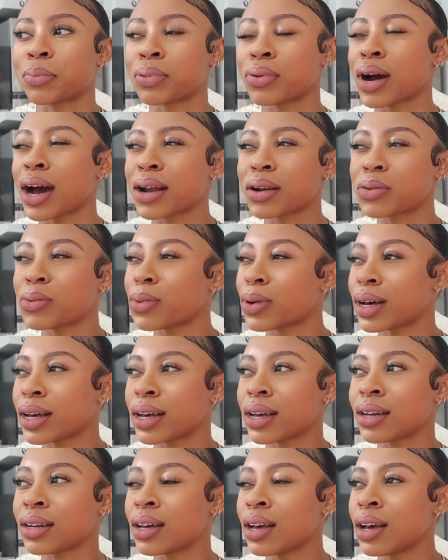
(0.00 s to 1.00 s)
Prada
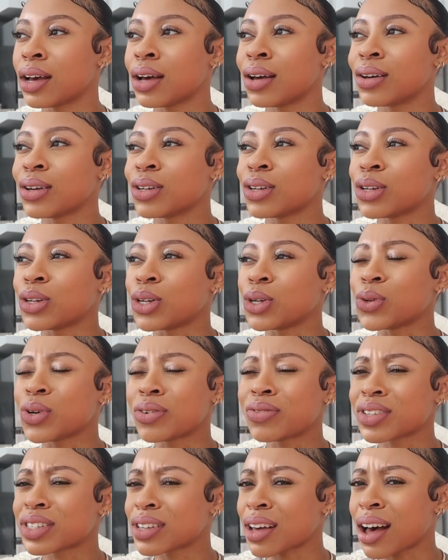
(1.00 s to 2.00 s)
one,
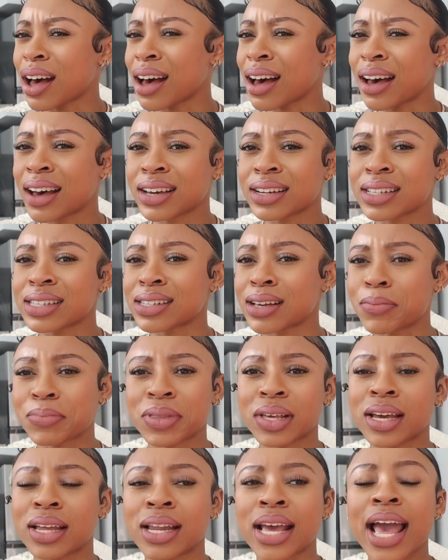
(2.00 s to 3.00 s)
Louis Vuitton,
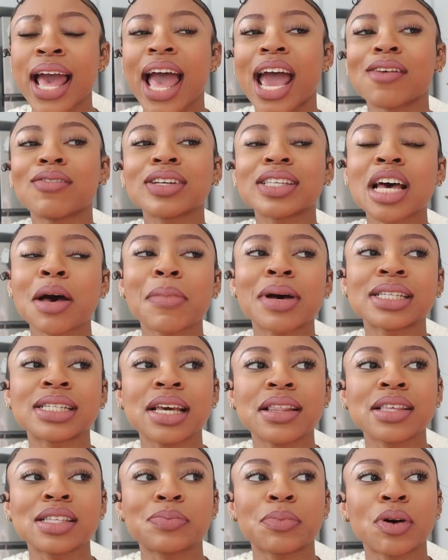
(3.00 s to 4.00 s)
something. Every time I
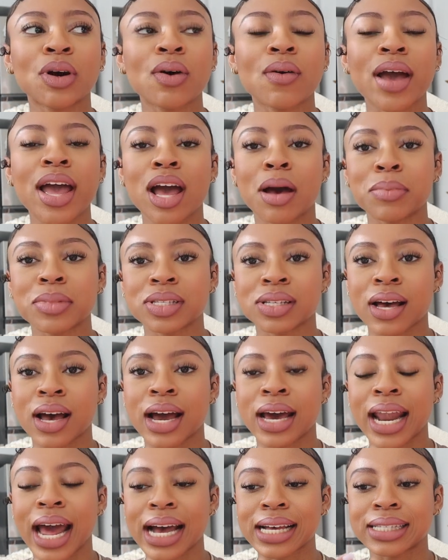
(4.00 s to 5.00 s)
see this book on
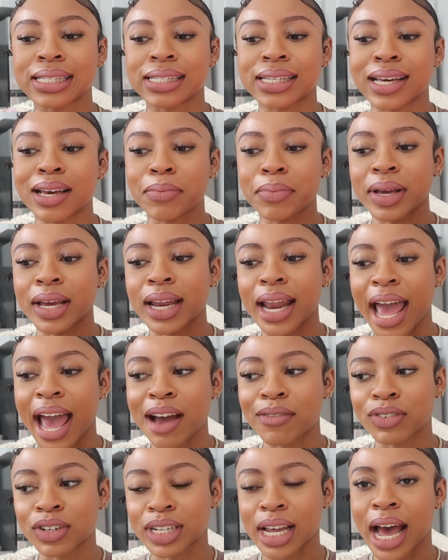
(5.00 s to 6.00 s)
Amazon, I see it being
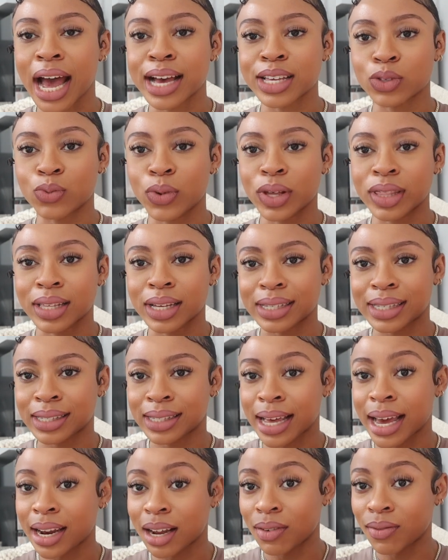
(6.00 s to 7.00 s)
advertised with a
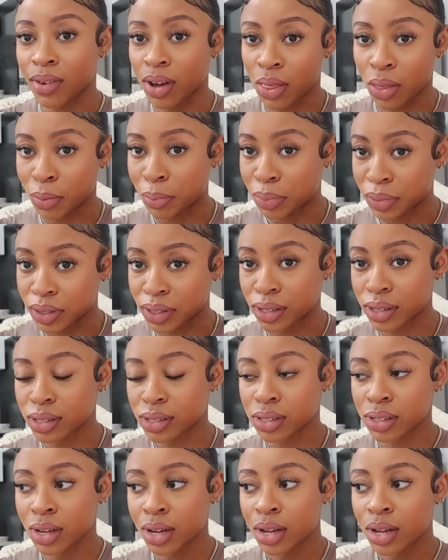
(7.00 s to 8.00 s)
set of other
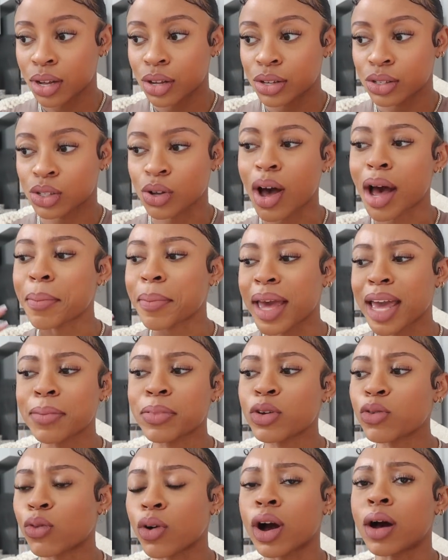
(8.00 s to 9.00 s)
books, so I may
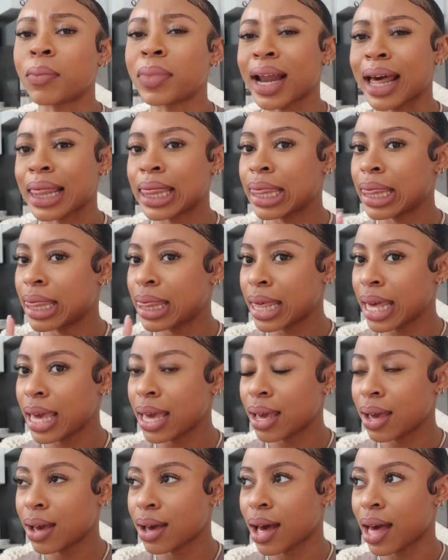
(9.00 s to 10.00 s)
be wrong, but I
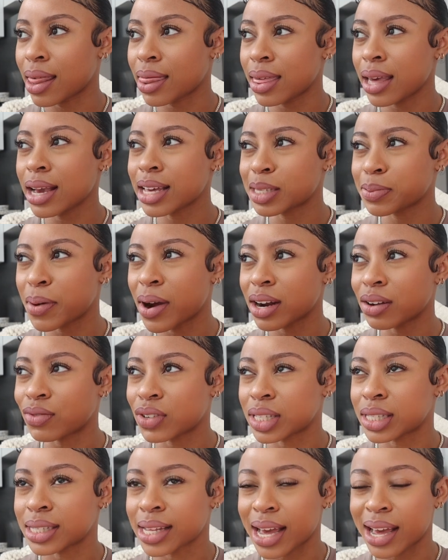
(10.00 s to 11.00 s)
think it's part of
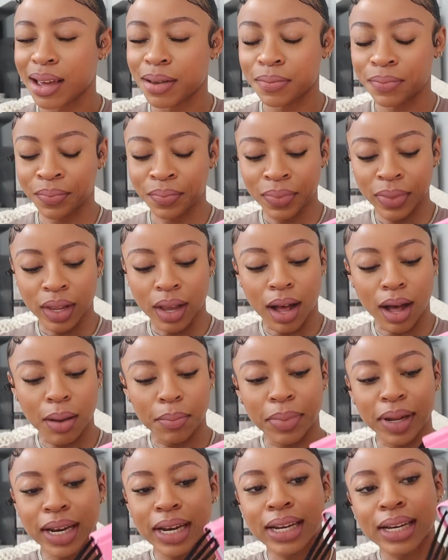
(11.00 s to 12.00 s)
a set.
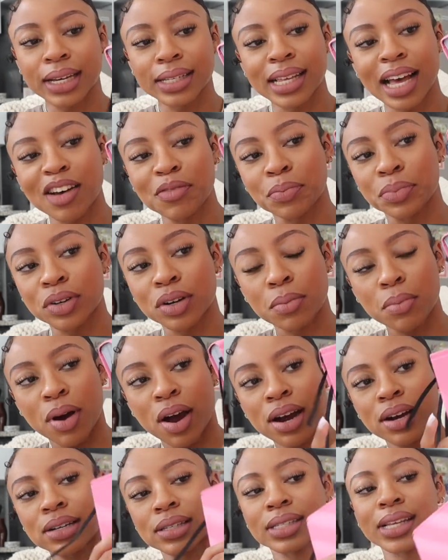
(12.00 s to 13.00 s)
But it does have
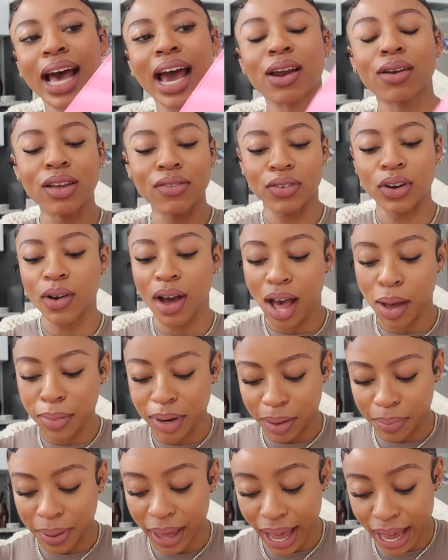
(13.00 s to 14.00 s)
bookmarks. I don't even know how
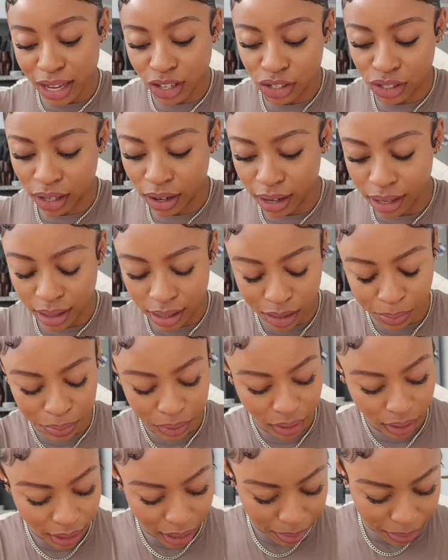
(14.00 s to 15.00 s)
many pages are in this
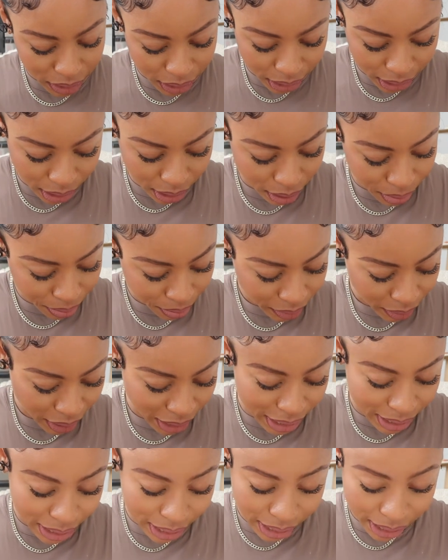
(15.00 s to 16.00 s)
book. Let me see,
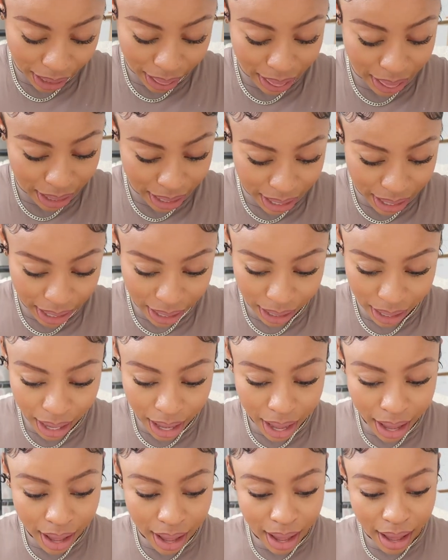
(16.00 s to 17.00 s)
because it's a thick,
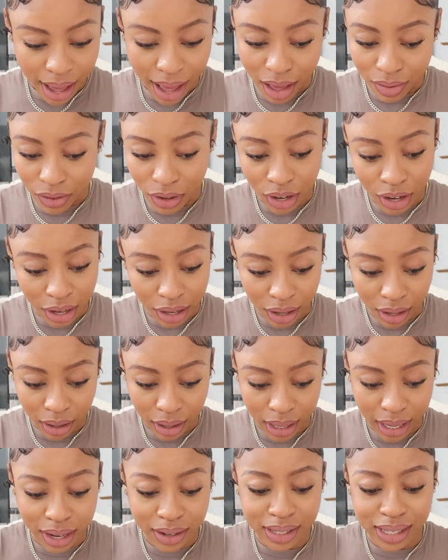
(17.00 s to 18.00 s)
heavy girl.
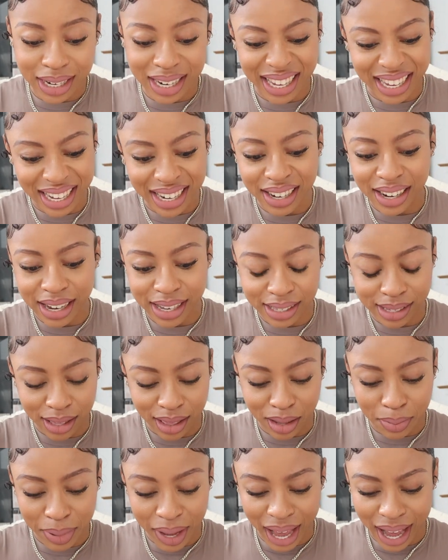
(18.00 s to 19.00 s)
And there's an index
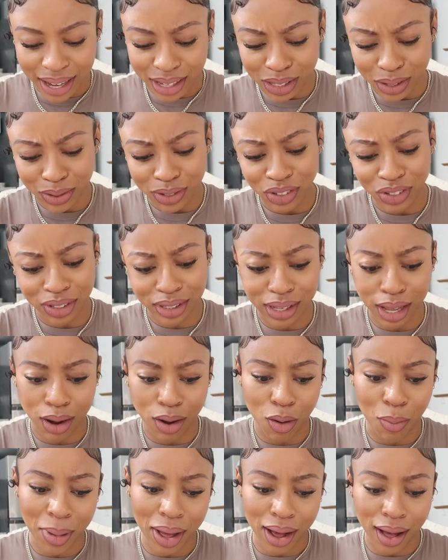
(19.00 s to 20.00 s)
in the back, so it's just
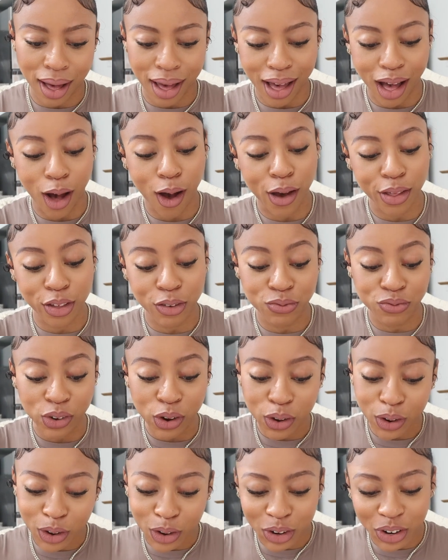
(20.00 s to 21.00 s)
like, oh my God. All the
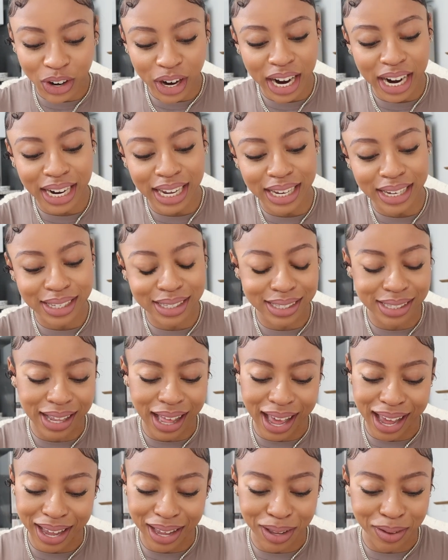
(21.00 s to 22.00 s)
photo credits,
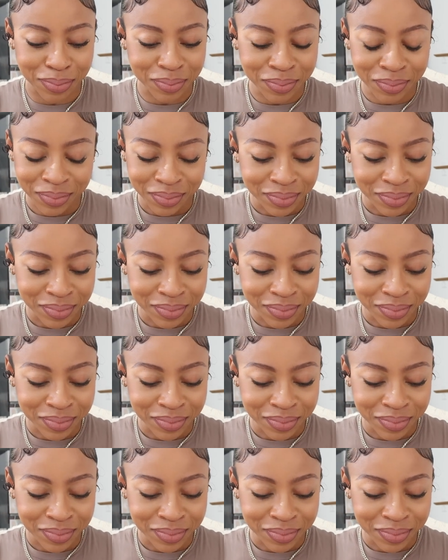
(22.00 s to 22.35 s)
like,